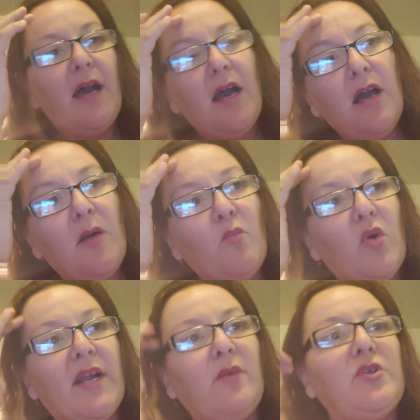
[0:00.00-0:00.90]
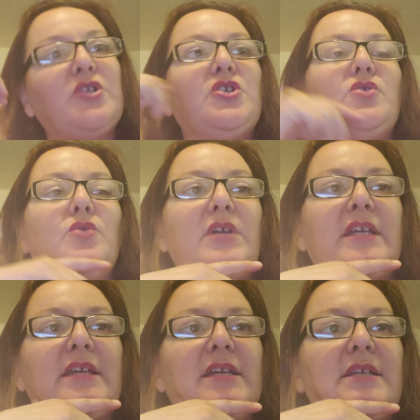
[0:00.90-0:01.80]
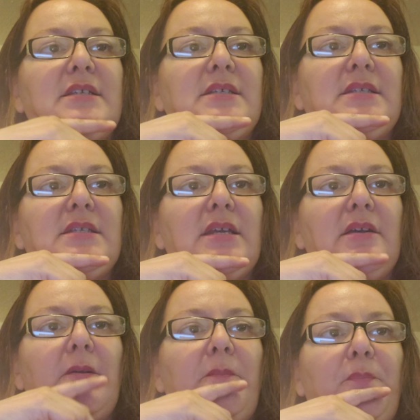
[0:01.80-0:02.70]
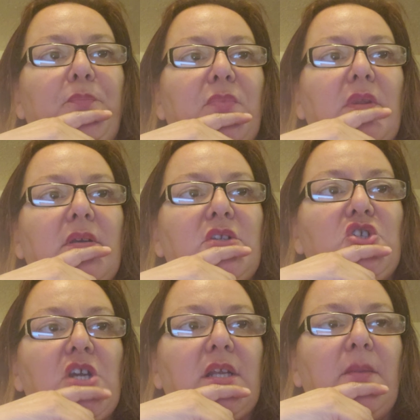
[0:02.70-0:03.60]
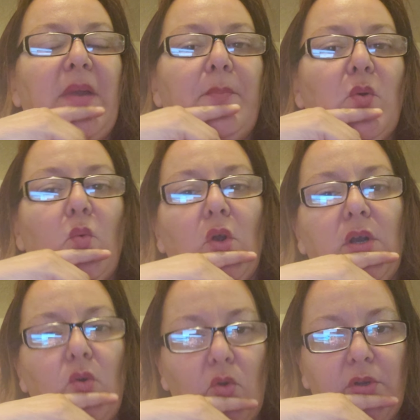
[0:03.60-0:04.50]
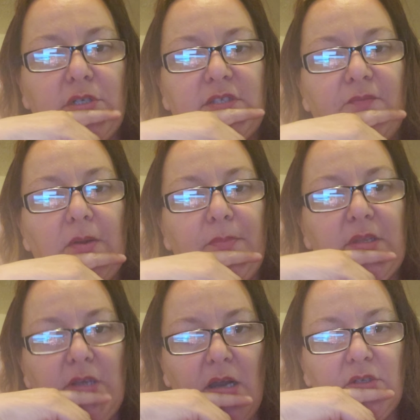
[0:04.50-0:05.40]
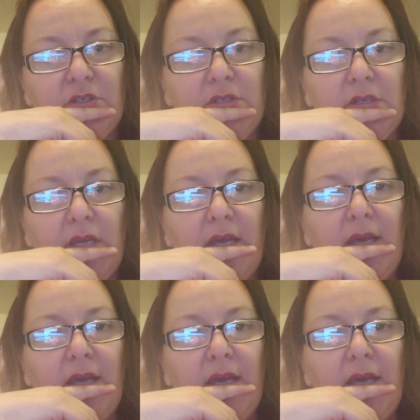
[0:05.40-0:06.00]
What I would do is check the paperwork orders from the doctor.